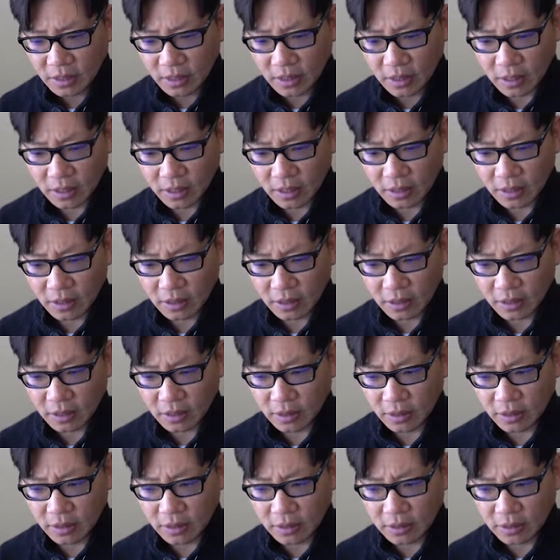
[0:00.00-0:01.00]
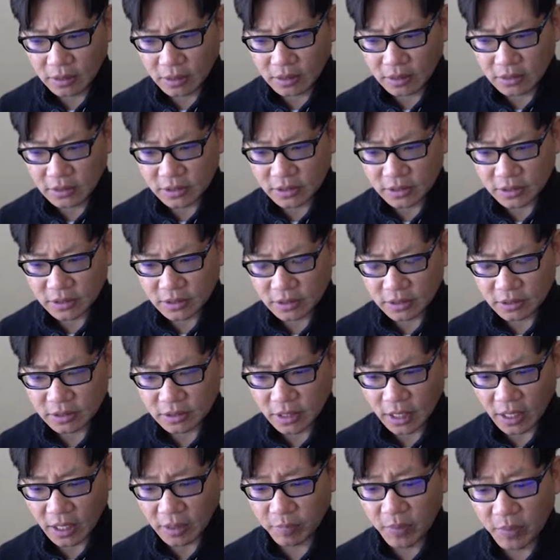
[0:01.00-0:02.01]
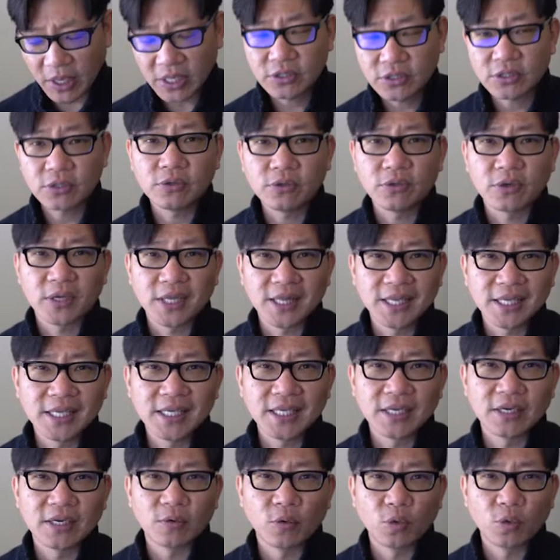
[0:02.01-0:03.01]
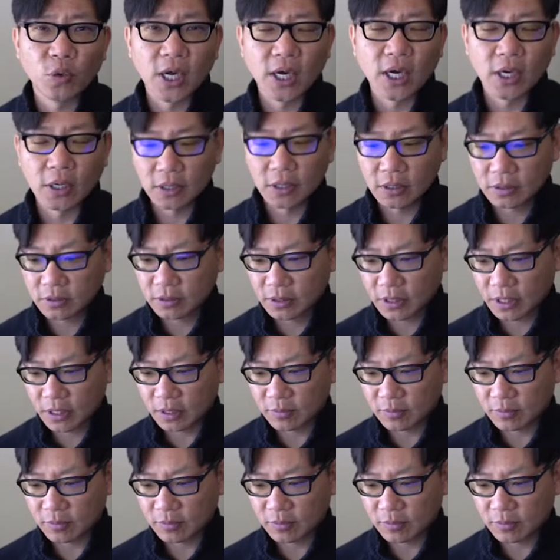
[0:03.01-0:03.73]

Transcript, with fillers: Let's see, and make sure you clean it well.